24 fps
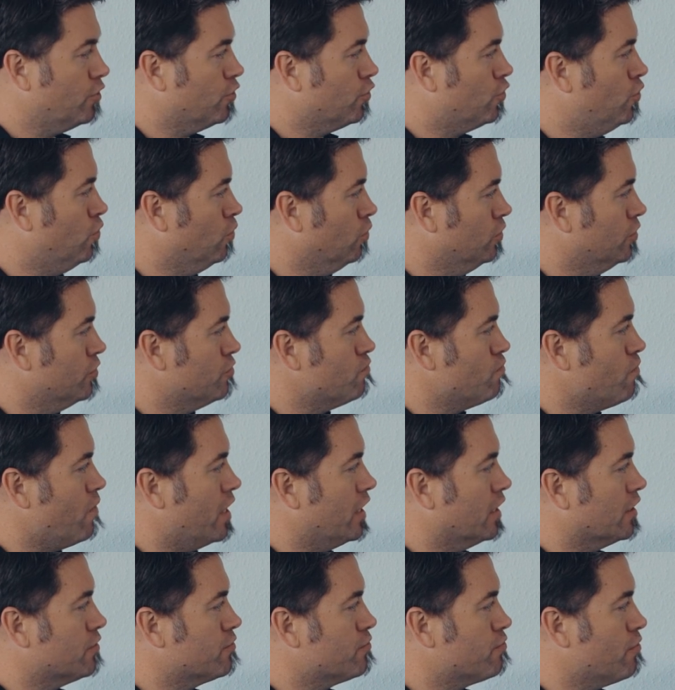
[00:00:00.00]
coolant
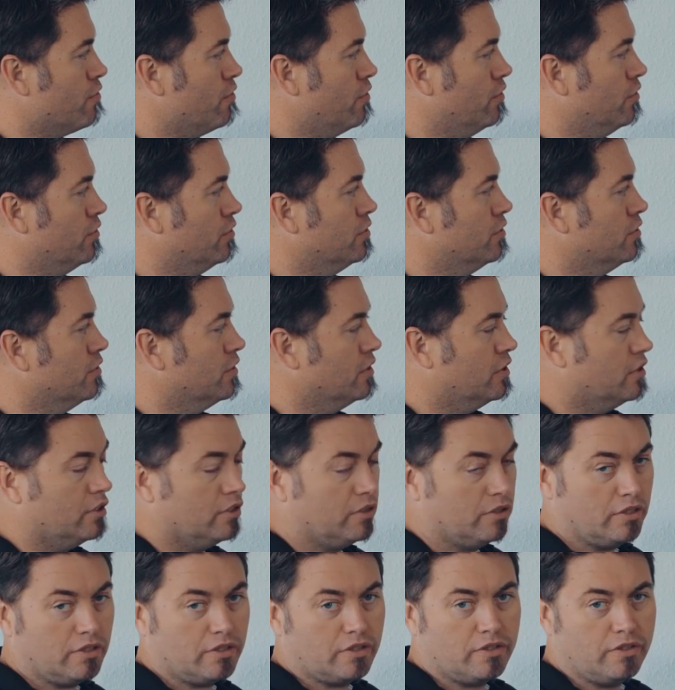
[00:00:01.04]
running through
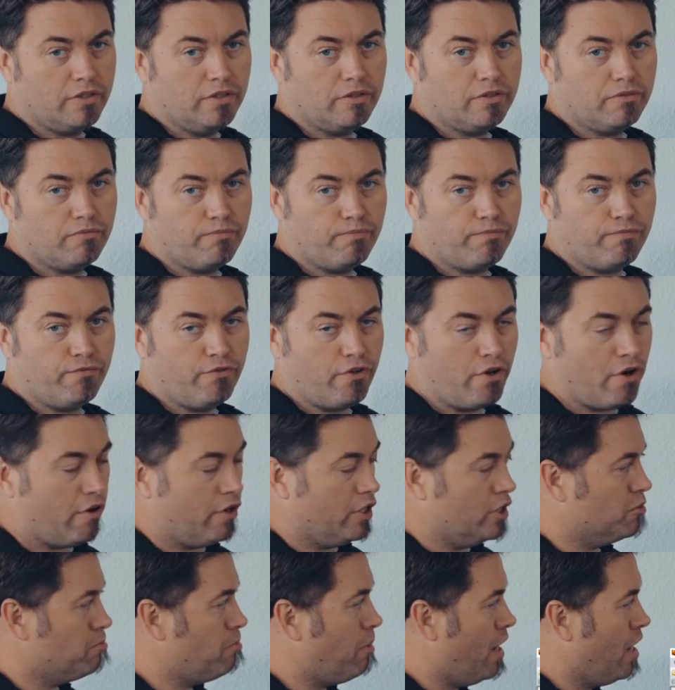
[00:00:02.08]
various